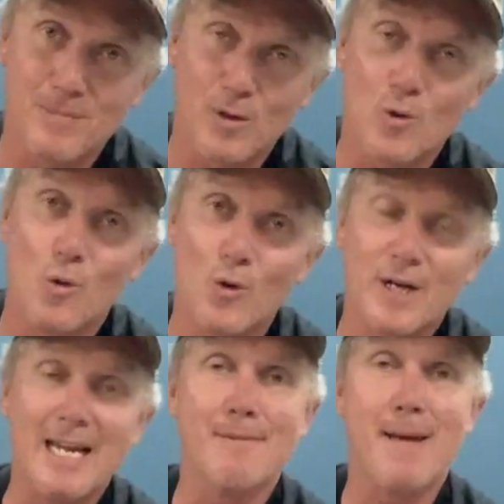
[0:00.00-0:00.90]

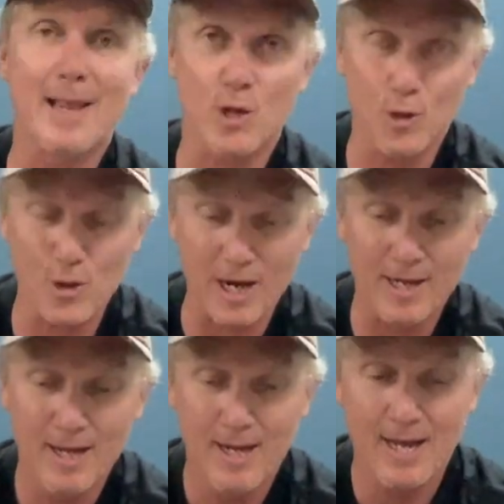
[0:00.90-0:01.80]
recorded in Malakuta.
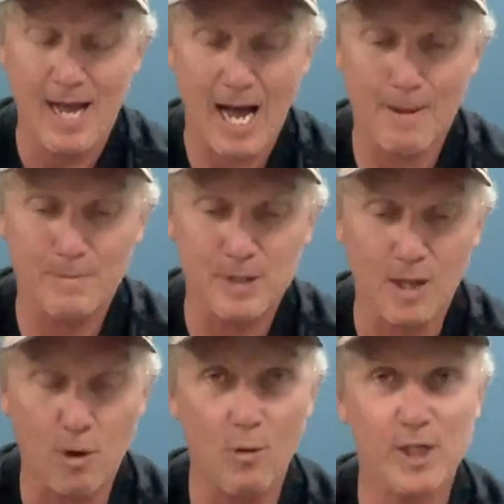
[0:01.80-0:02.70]
So
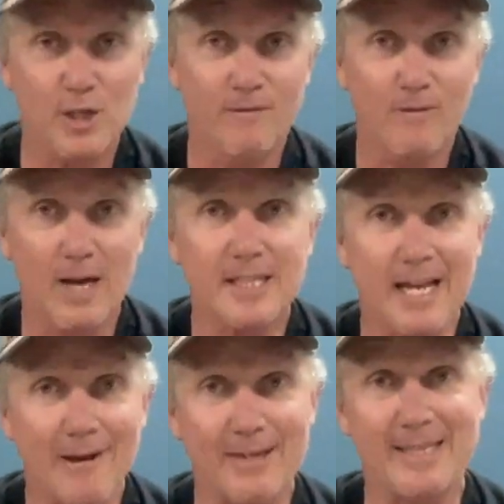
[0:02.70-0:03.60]
the question for us
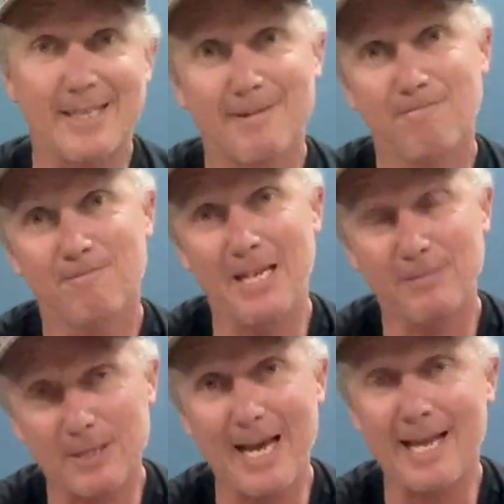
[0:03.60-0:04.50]
now is,
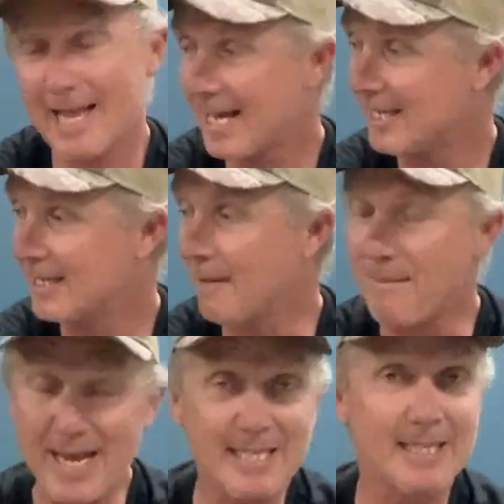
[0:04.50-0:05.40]
Gippsland Lakes the
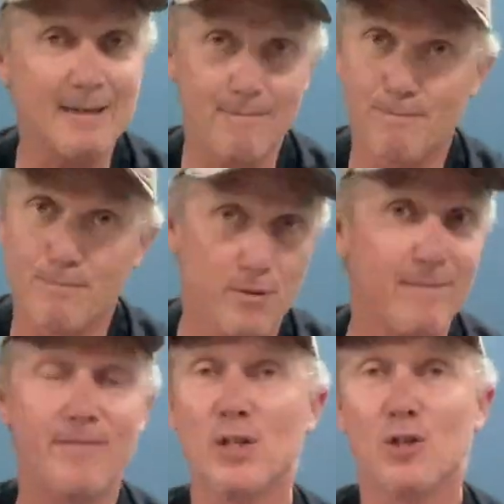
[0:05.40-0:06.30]
best
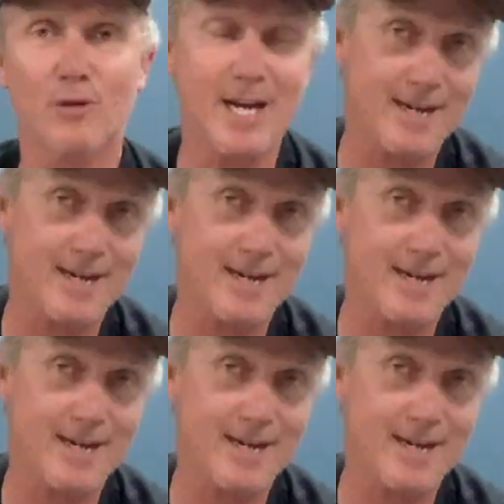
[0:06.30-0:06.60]
brim fishery in